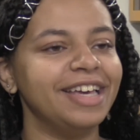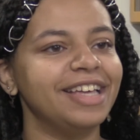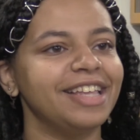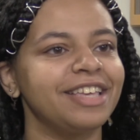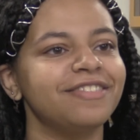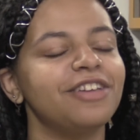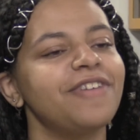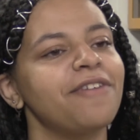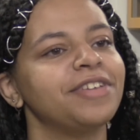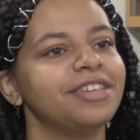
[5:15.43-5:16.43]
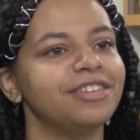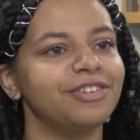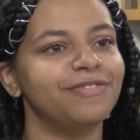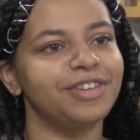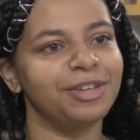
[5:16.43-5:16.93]
Like instead of having
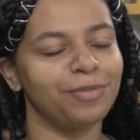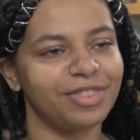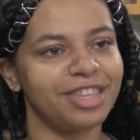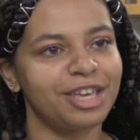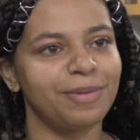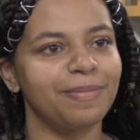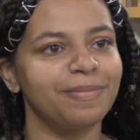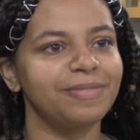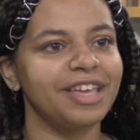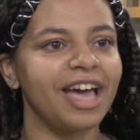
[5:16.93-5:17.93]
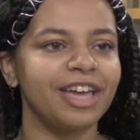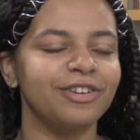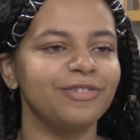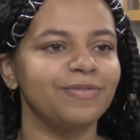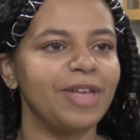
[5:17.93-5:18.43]
to fit in with them, they kind
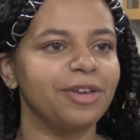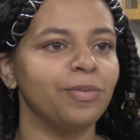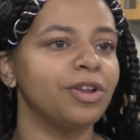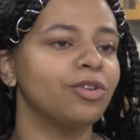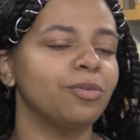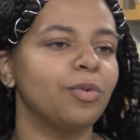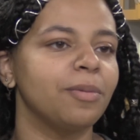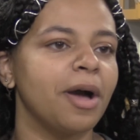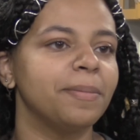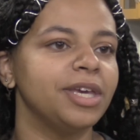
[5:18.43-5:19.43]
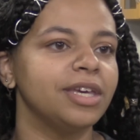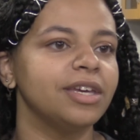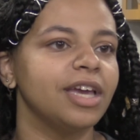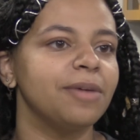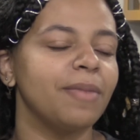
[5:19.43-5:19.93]
of like want to learn more about
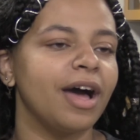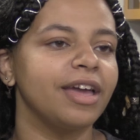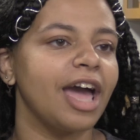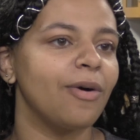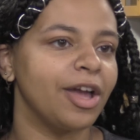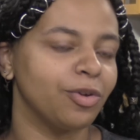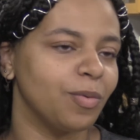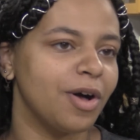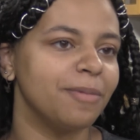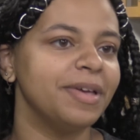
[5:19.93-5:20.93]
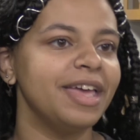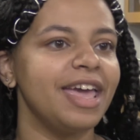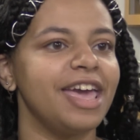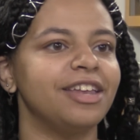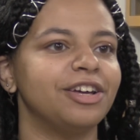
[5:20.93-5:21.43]
me and how I grew up
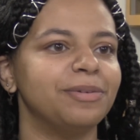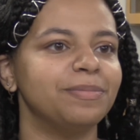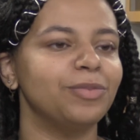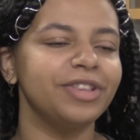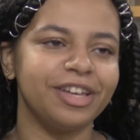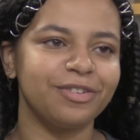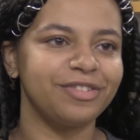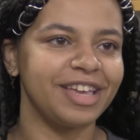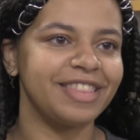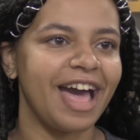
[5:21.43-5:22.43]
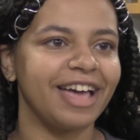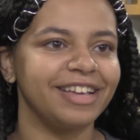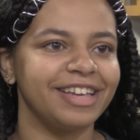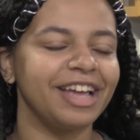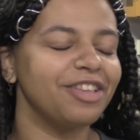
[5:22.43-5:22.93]
and really understand
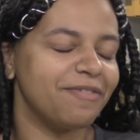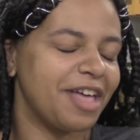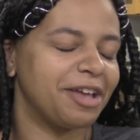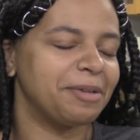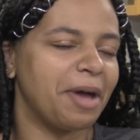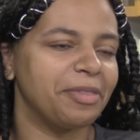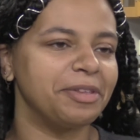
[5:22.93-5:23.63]
that. And I love that about